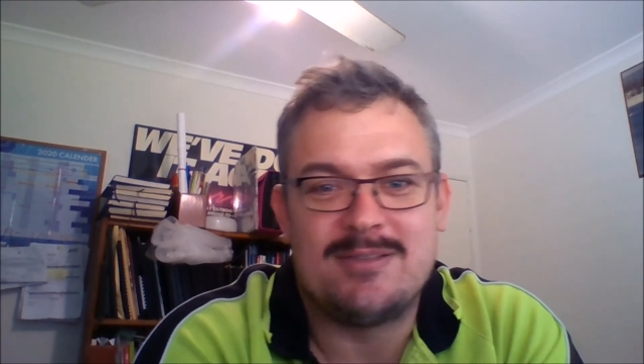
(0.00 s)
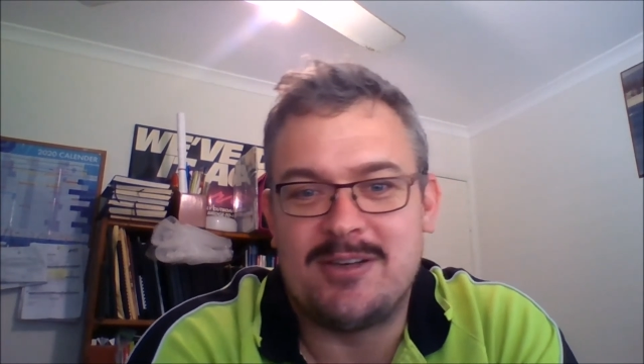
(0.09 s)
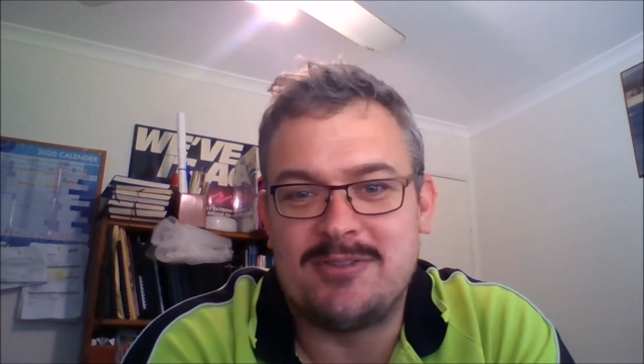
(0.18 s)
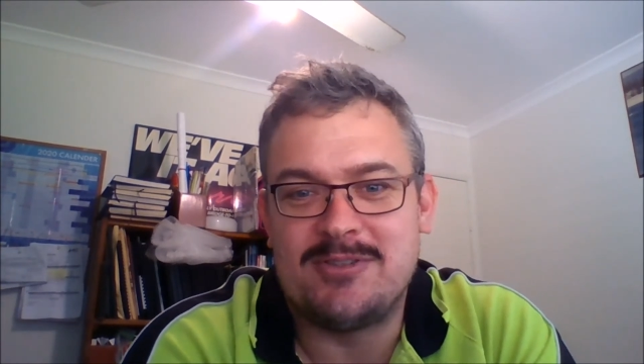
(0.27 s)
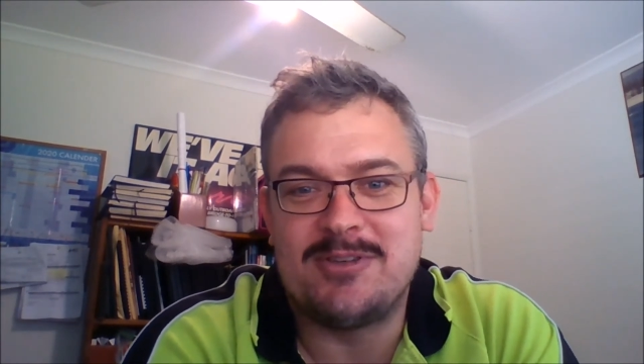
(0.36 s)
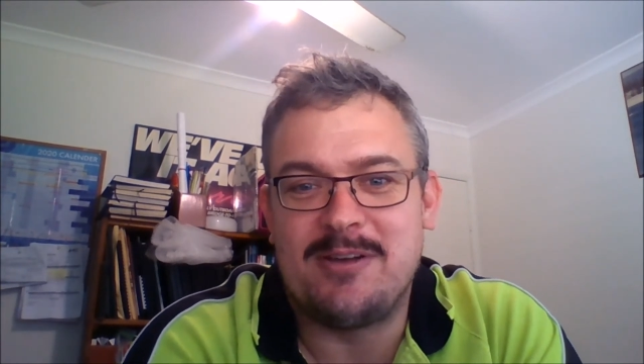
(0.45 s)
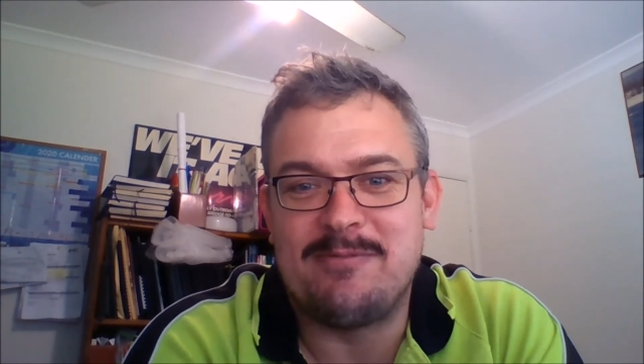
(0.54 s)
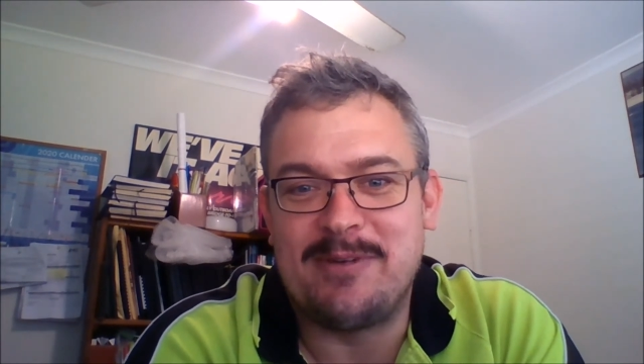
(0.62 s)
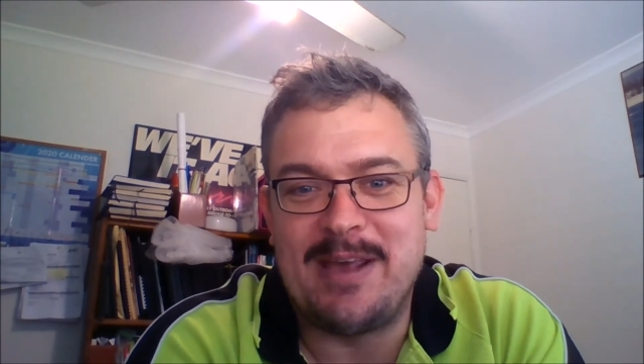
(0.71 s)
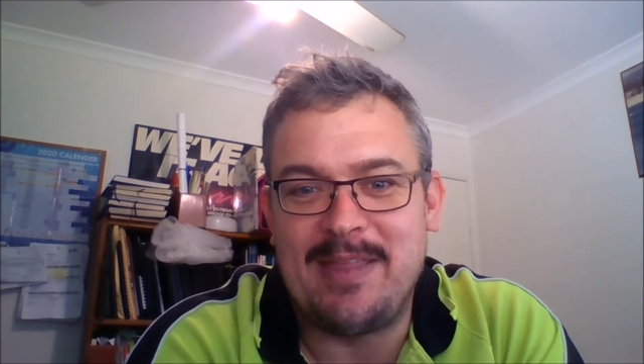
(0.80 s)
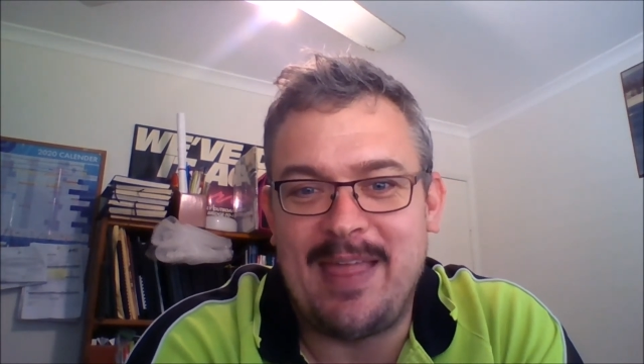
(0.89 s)
so just don't
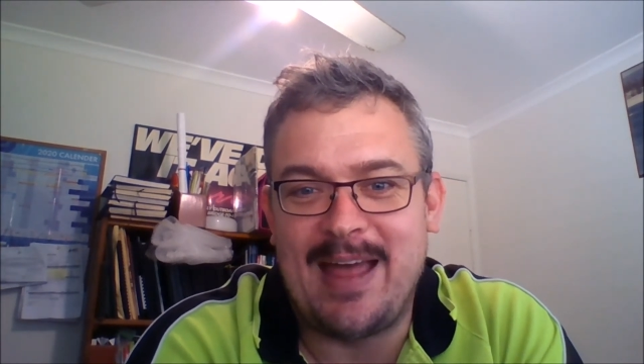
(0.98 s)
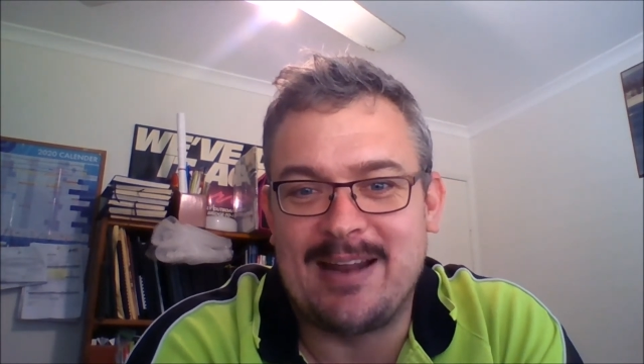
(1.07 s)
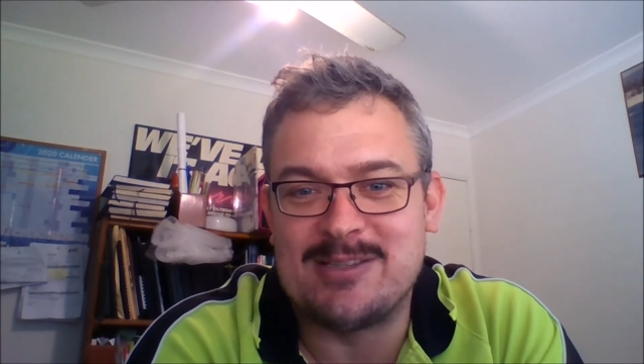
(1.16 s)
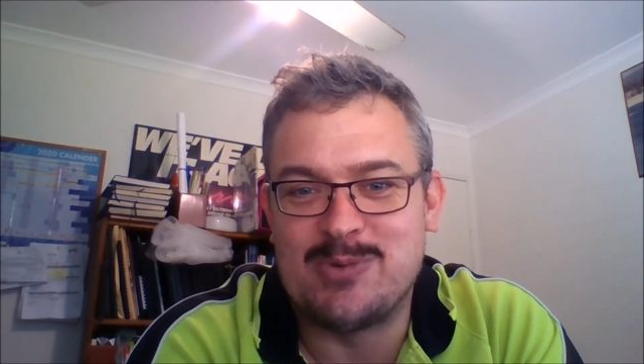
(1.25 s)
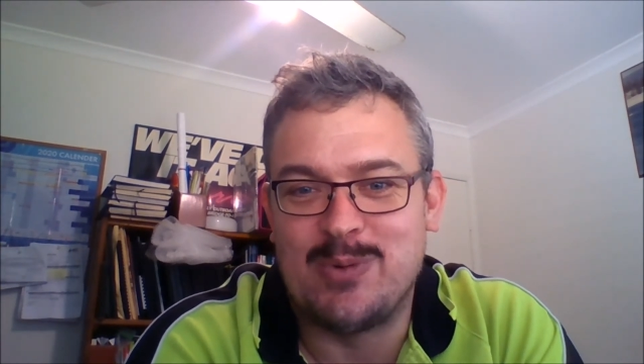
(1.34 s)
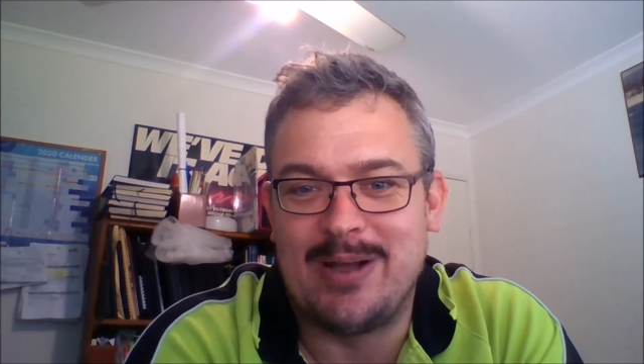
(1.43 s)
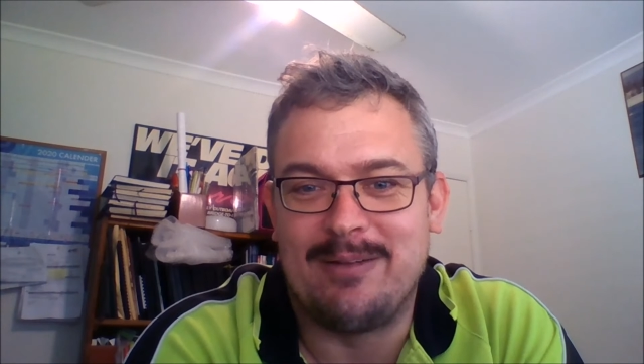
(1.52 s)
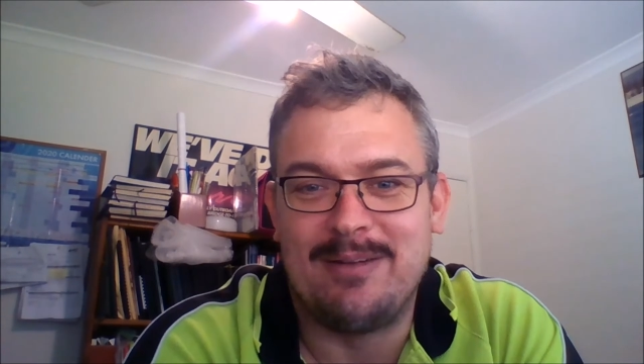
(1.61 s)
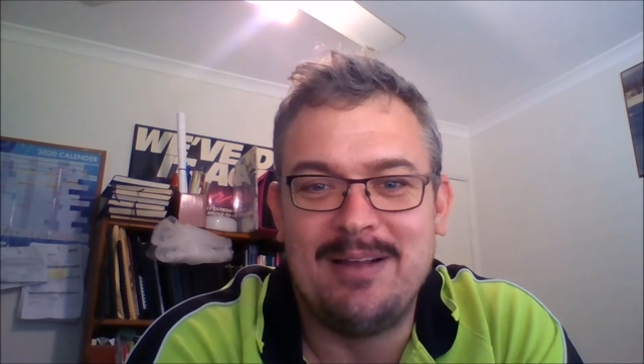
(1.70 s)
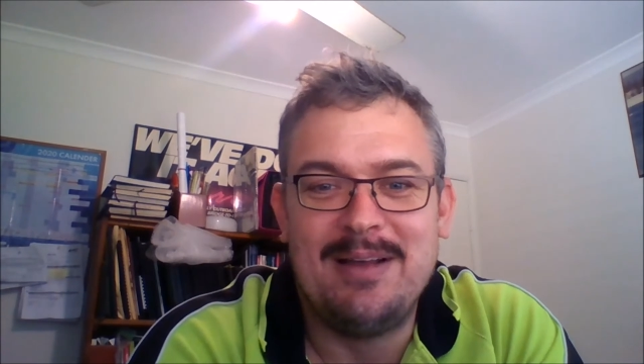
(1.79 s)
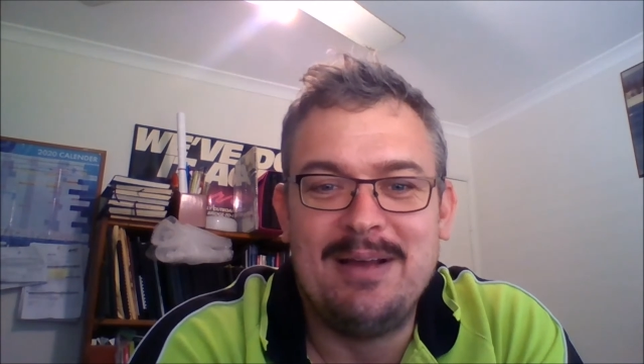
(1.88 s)
forget that as well.